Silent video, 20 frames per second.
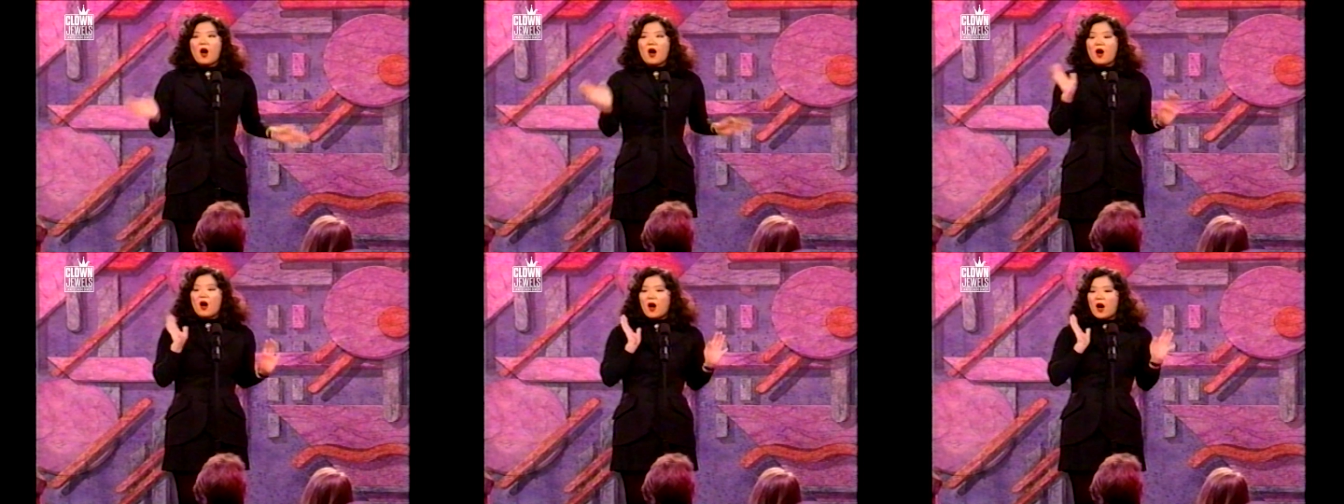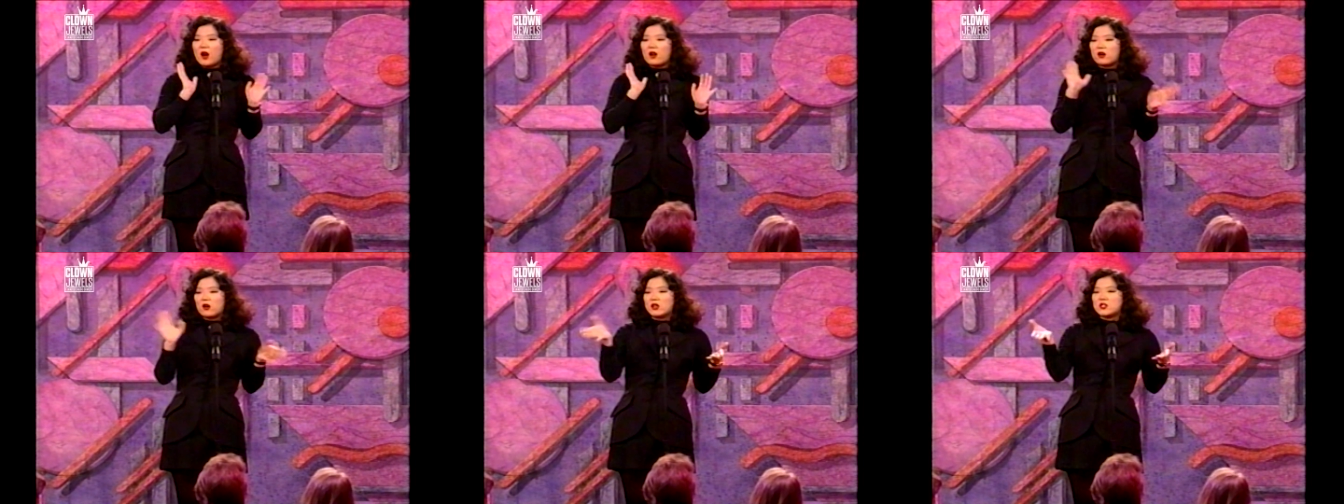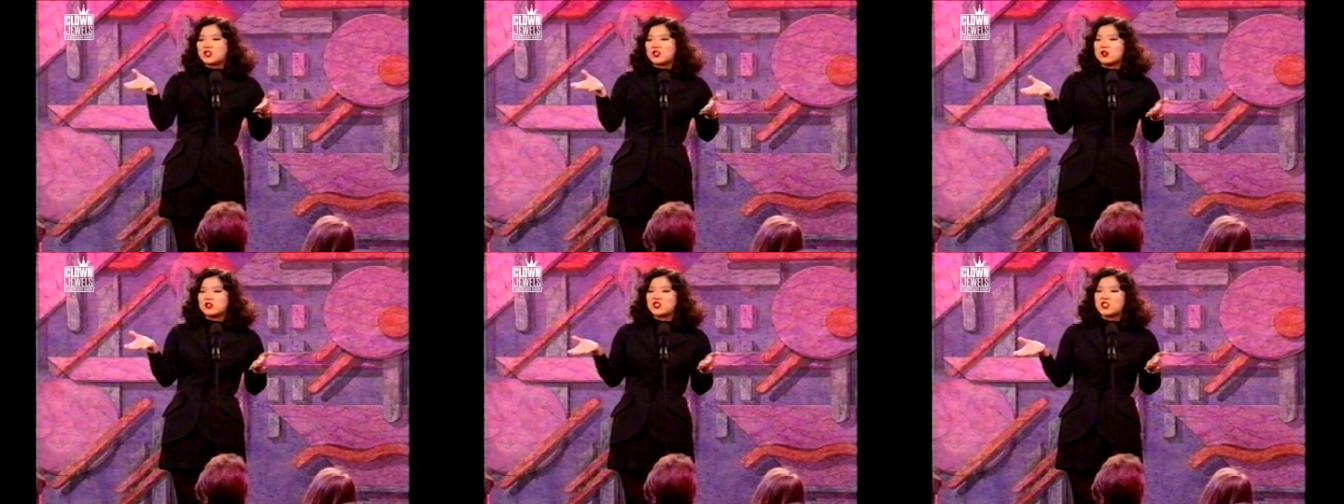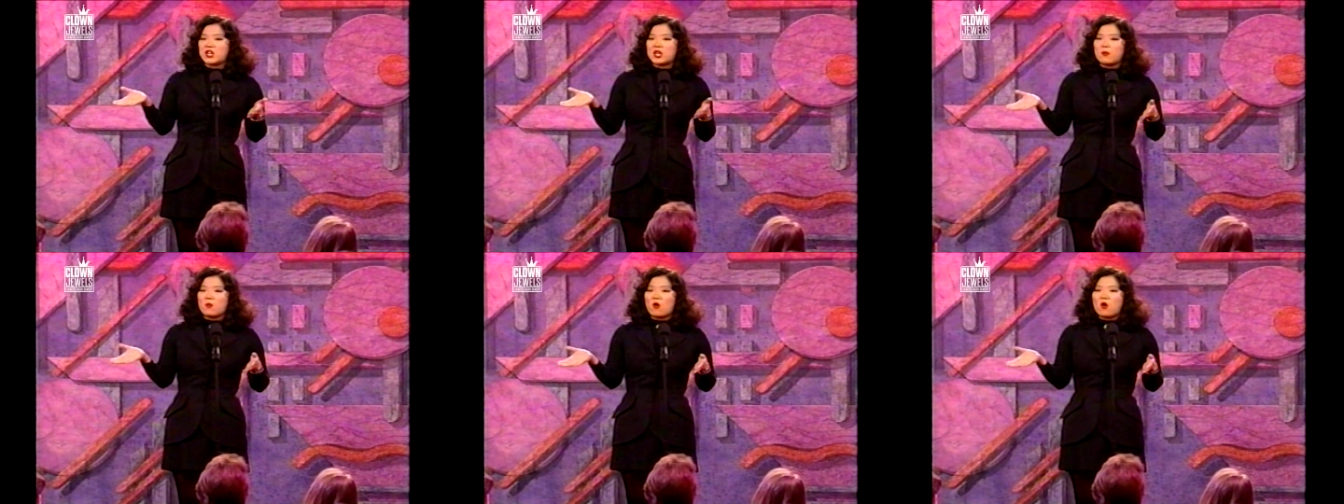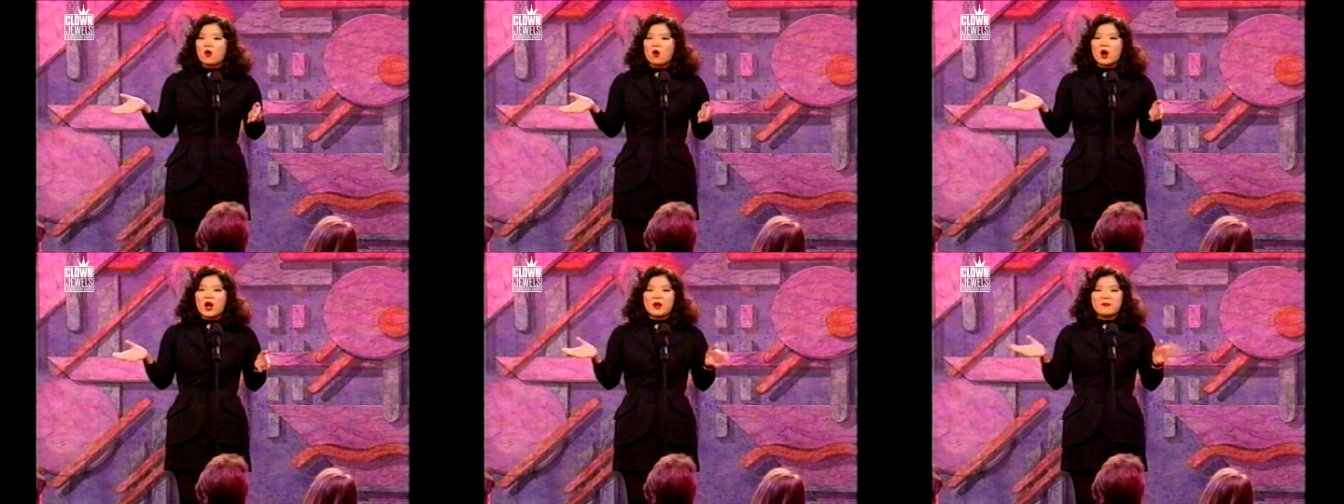I don't go to church
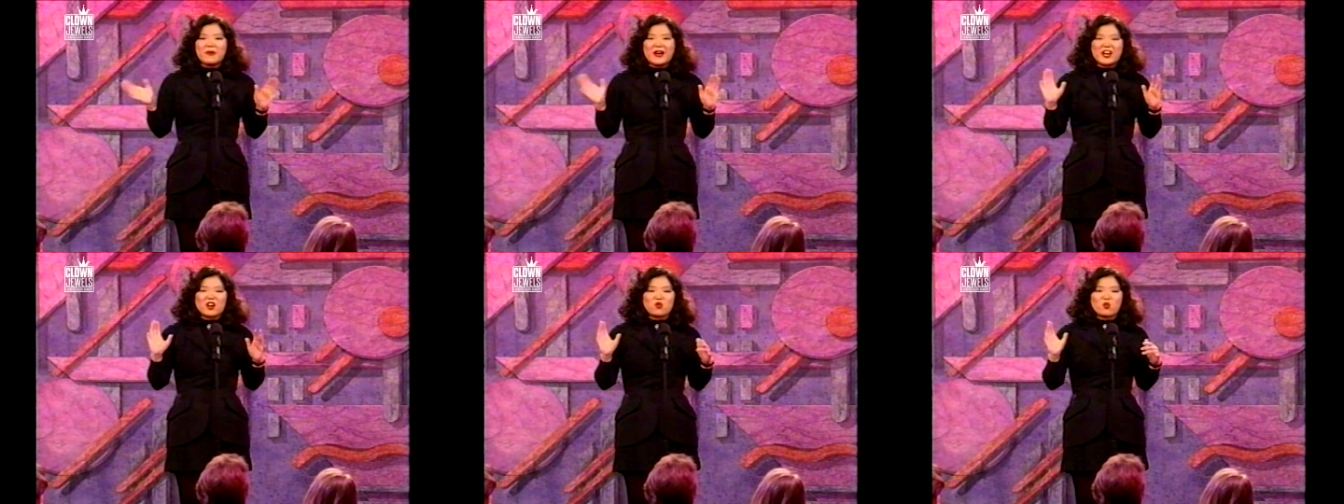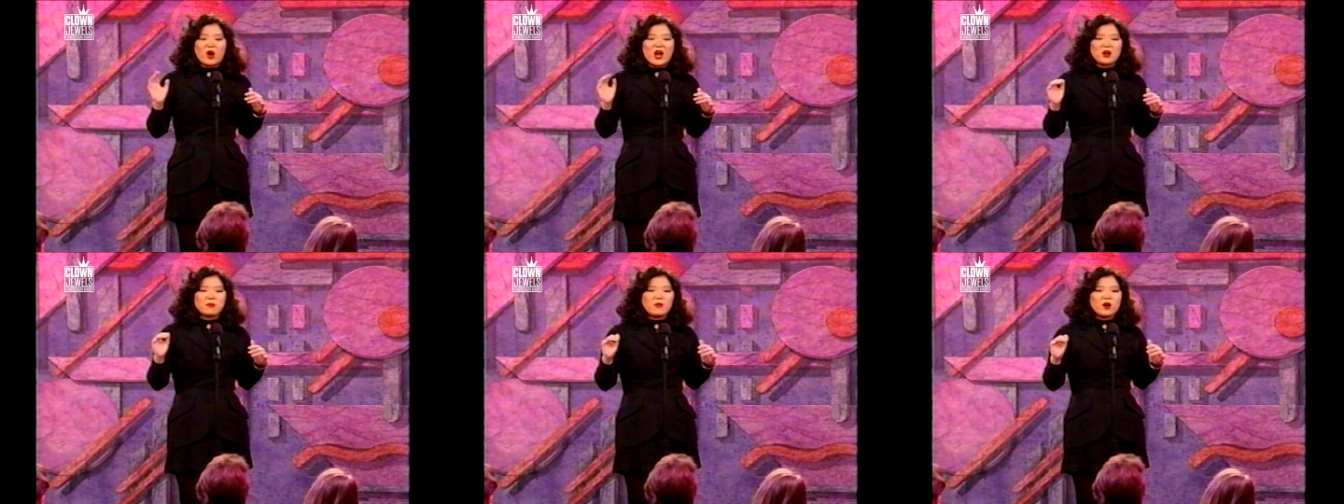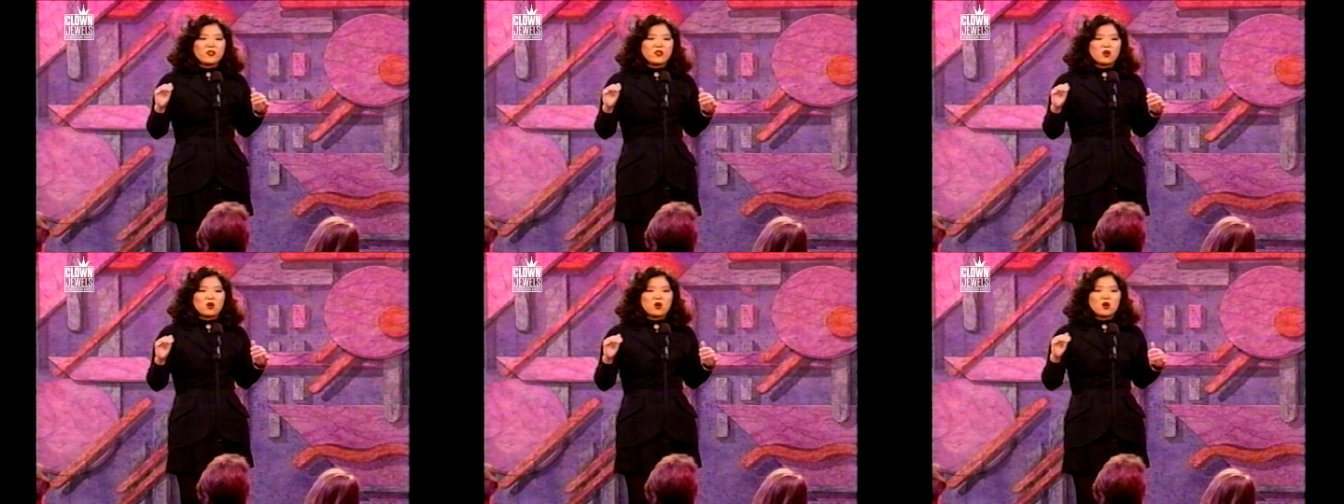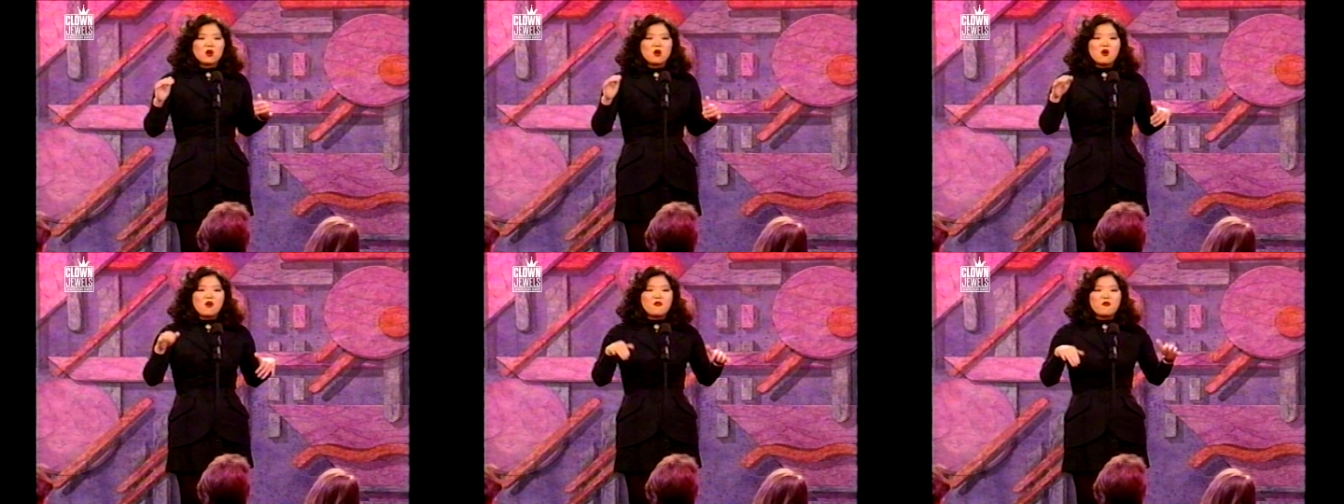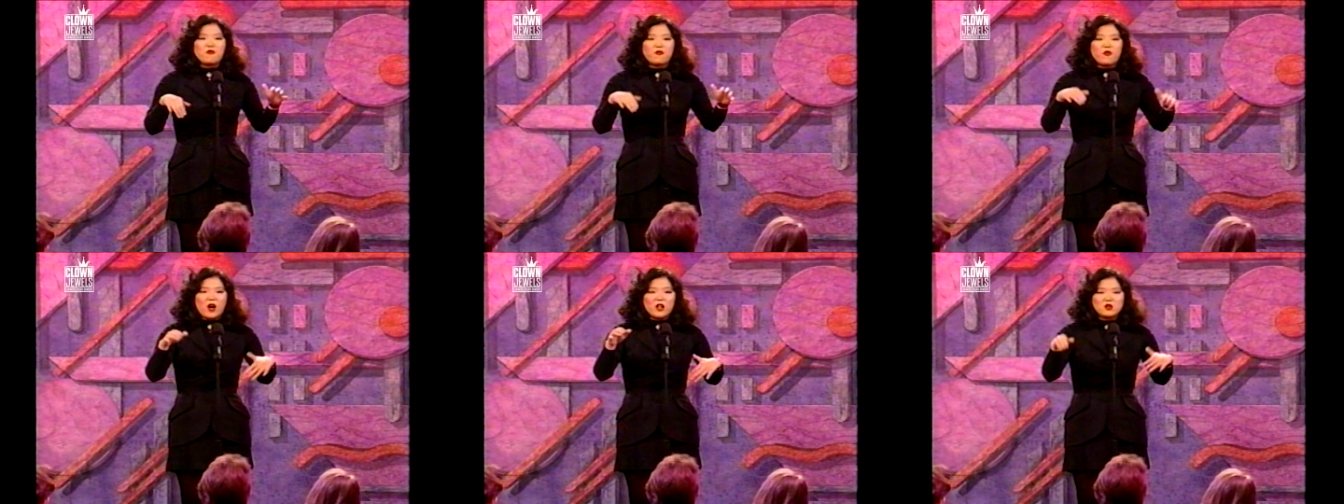anymore, and my grandmother
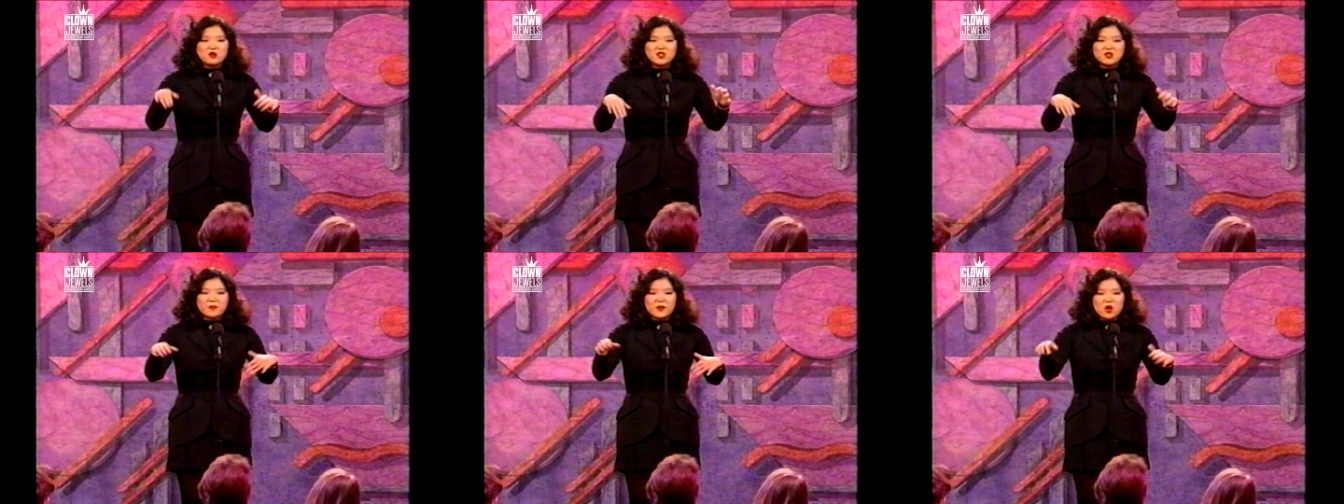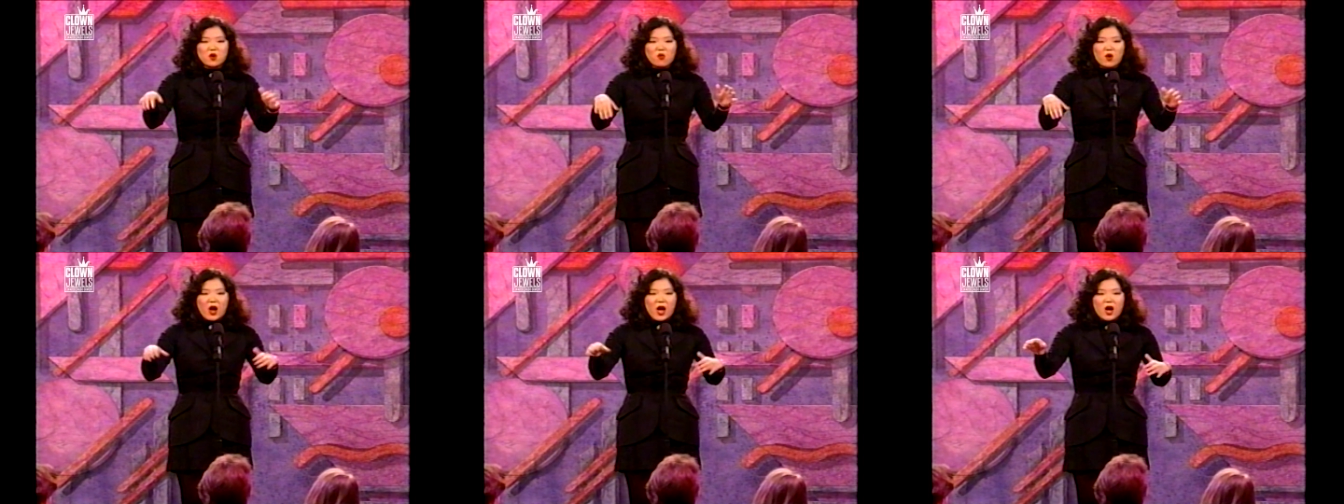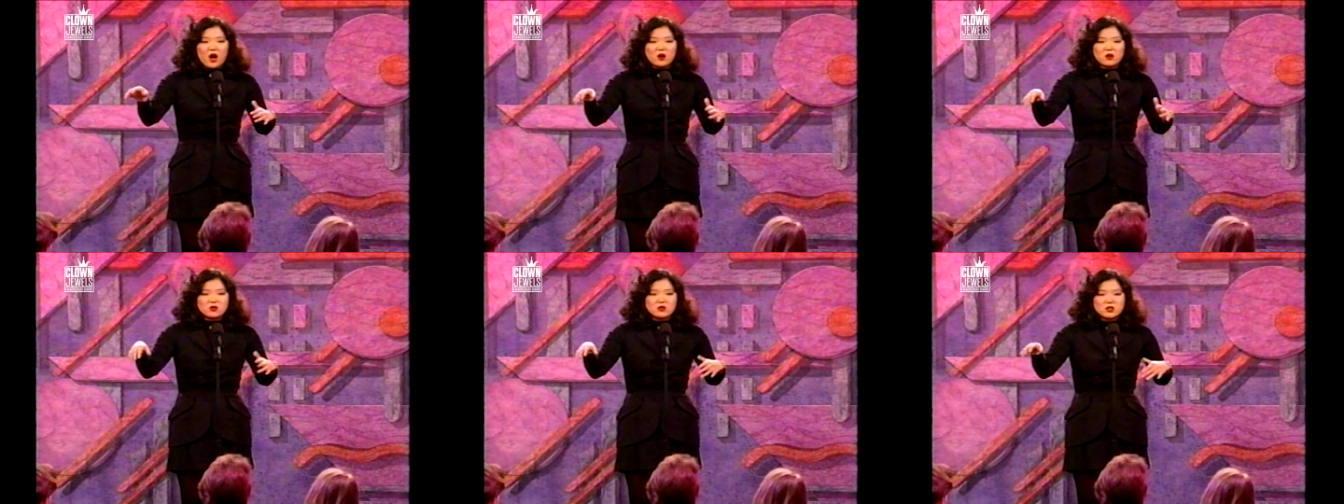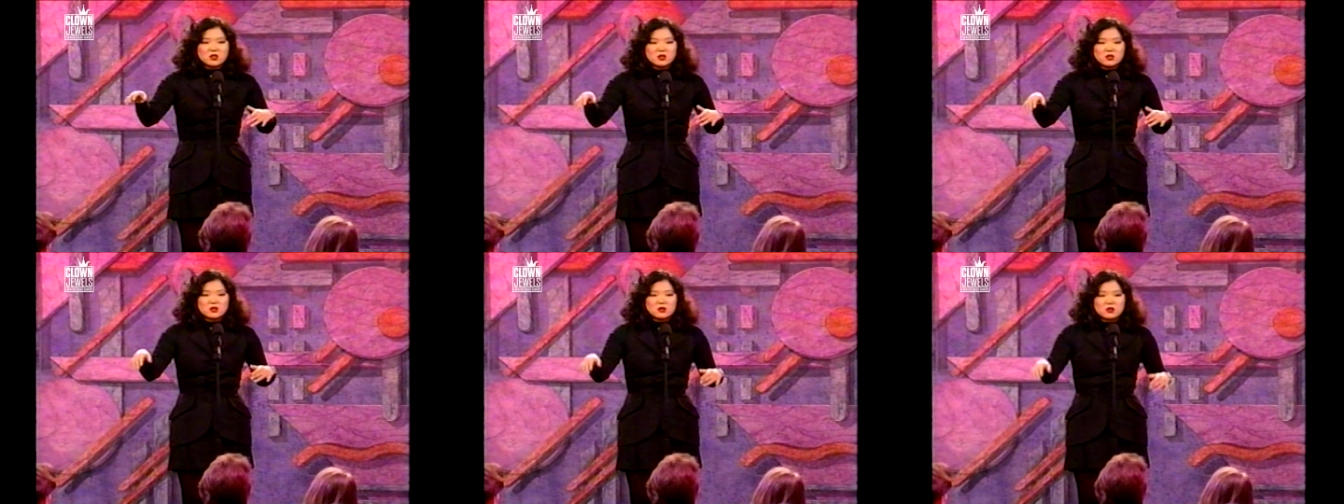follows me around.